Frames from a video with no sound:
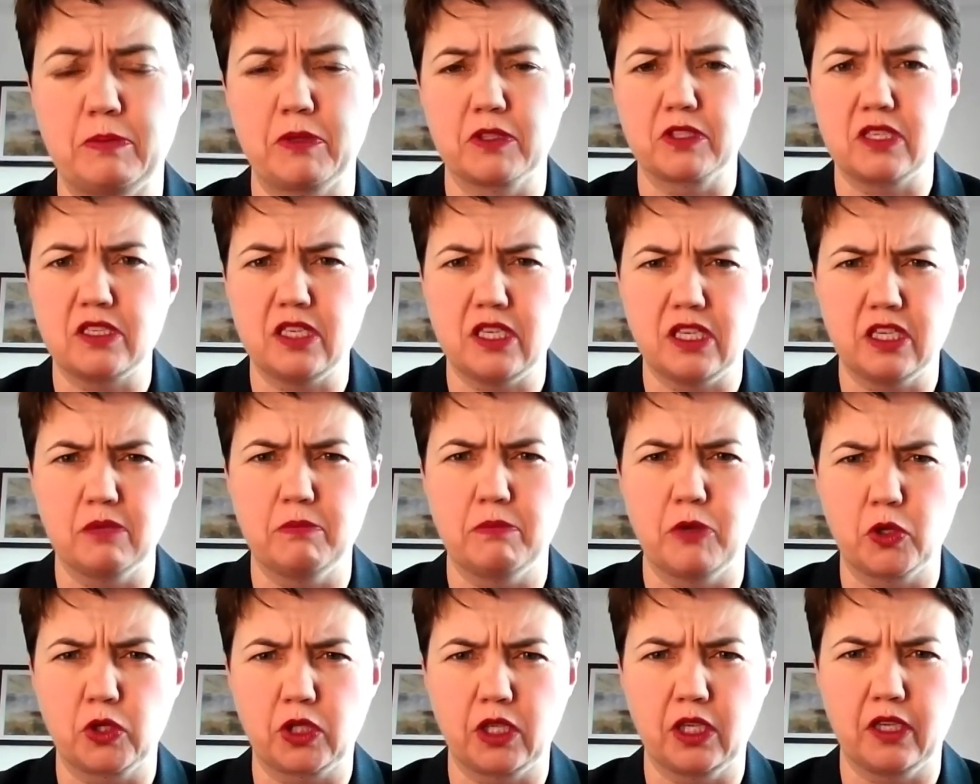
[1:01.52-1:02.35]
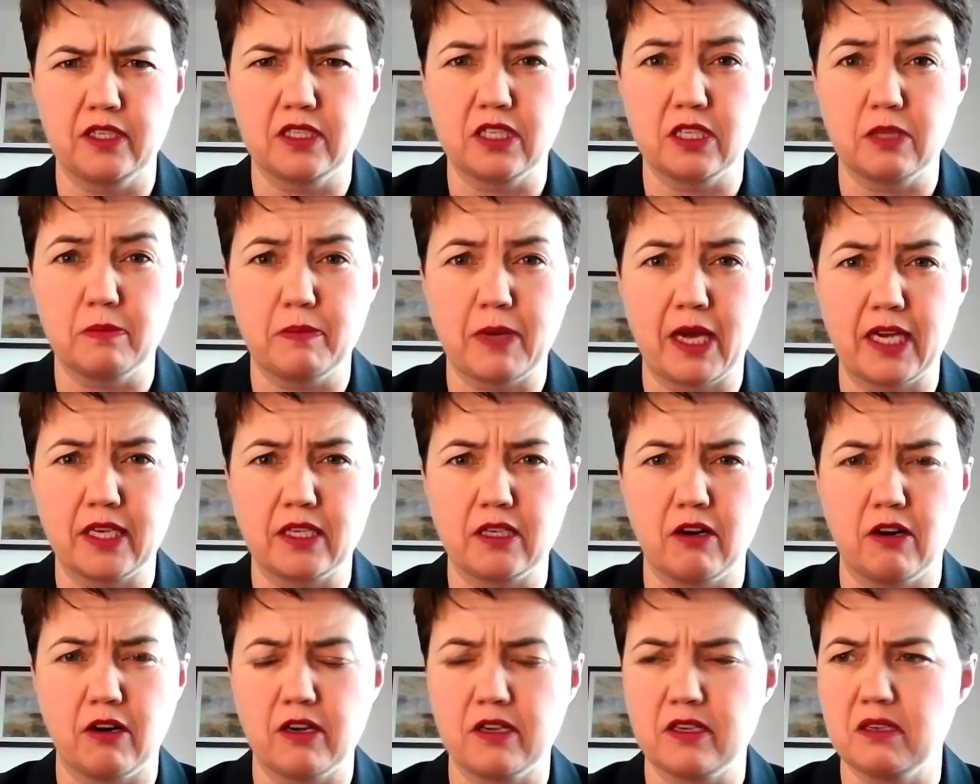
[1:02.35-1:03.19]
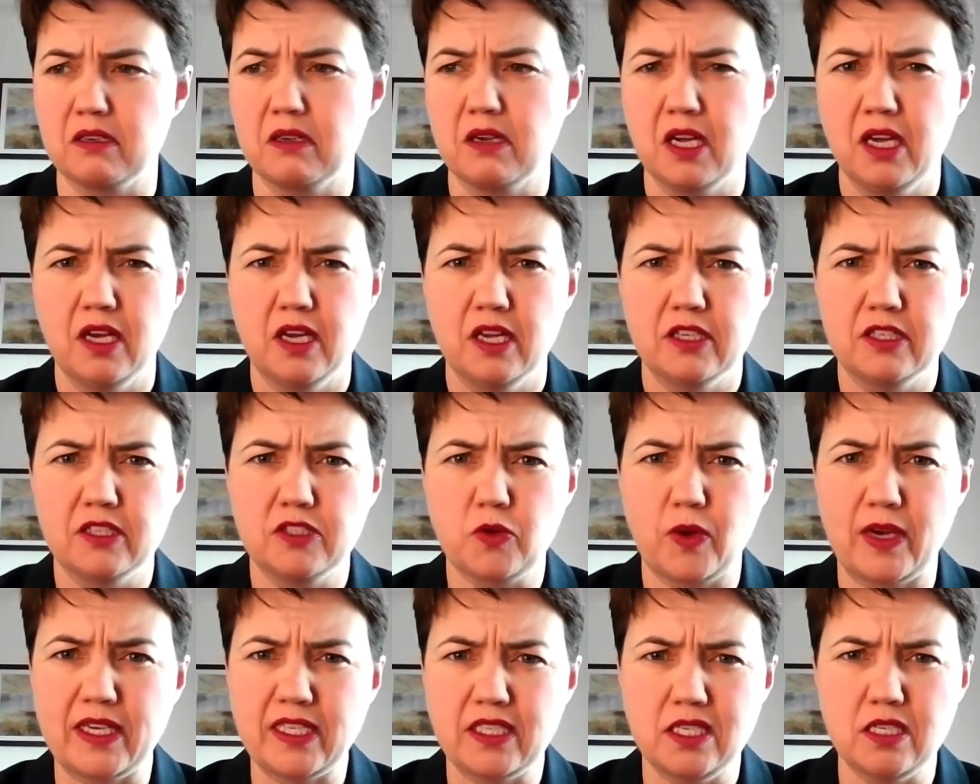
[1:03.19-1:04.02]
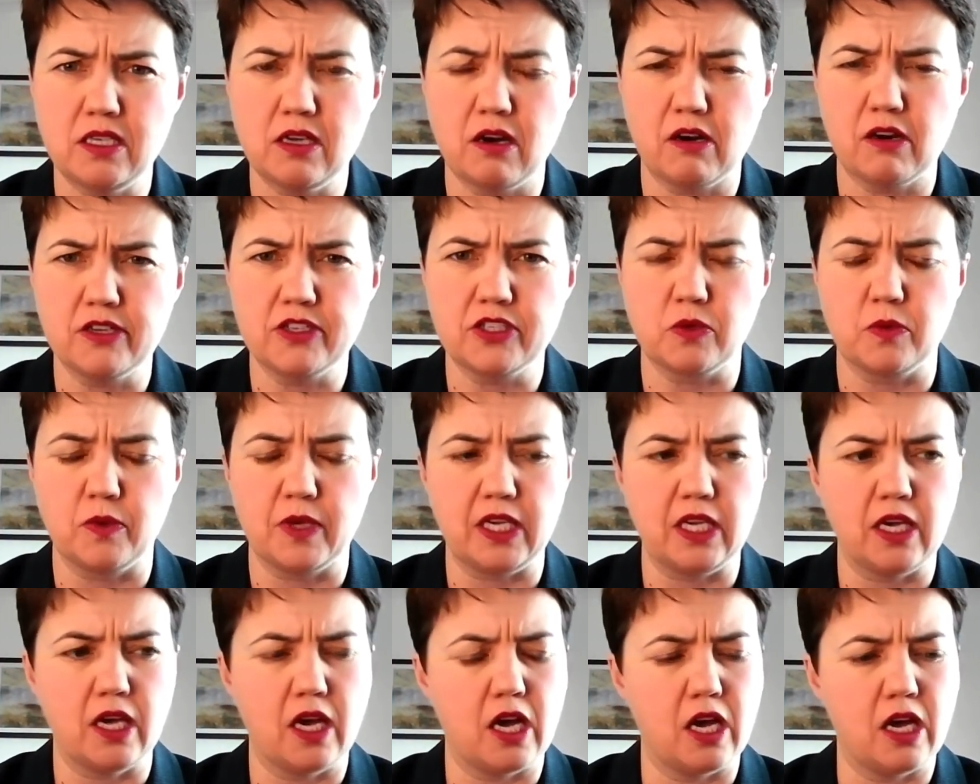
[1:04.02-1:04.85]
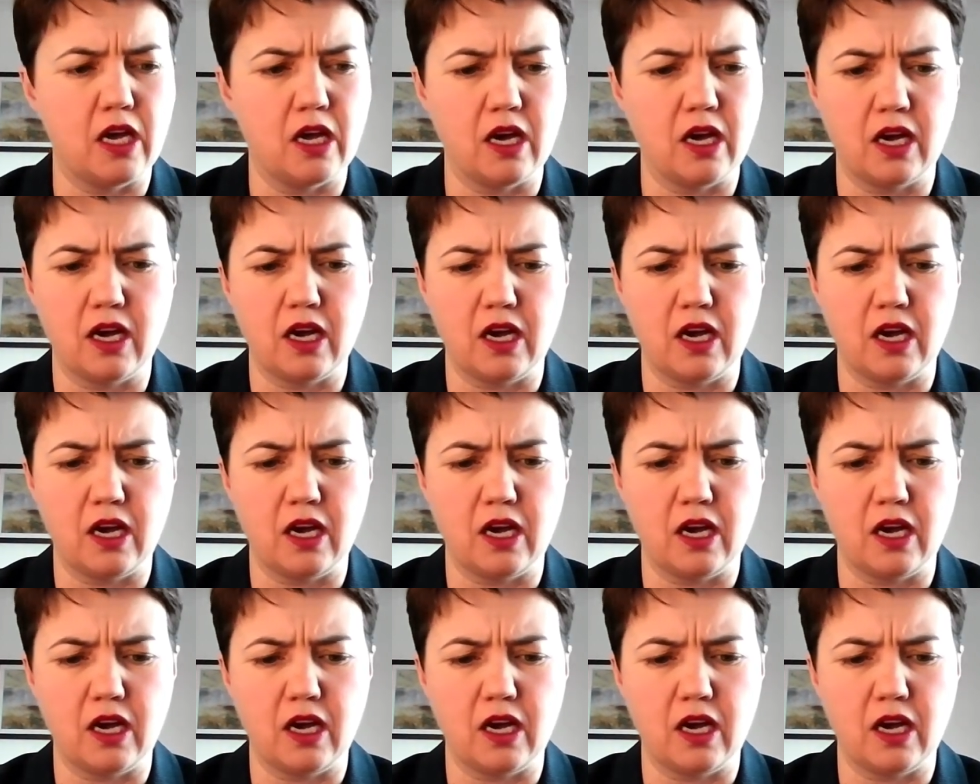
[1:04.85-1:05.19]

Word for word: people to take a bottle into the back garden 20 yards away i,